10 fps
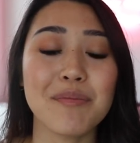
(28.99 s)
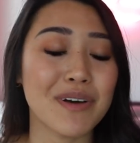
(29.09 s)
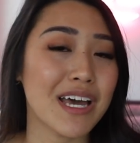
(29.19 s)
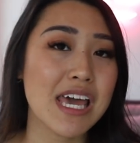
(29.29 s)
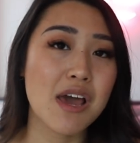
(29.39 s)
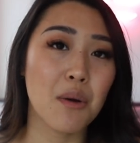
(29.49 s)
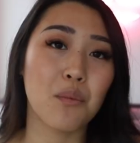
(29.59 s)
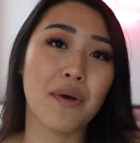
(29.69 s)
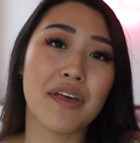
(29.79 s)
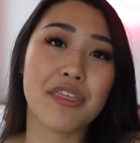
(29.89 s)
But
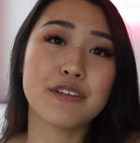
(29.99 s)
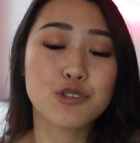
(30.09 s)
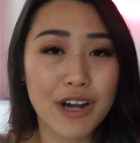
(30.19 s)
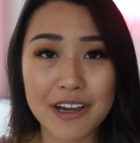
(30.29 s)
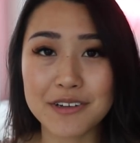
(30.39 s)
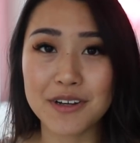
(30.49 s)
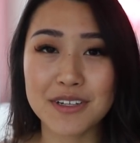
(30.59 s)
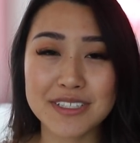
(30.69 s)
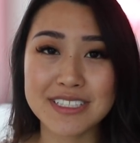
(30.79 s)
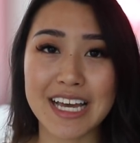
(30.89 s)
with try-on
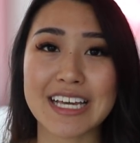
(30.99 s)
hauls,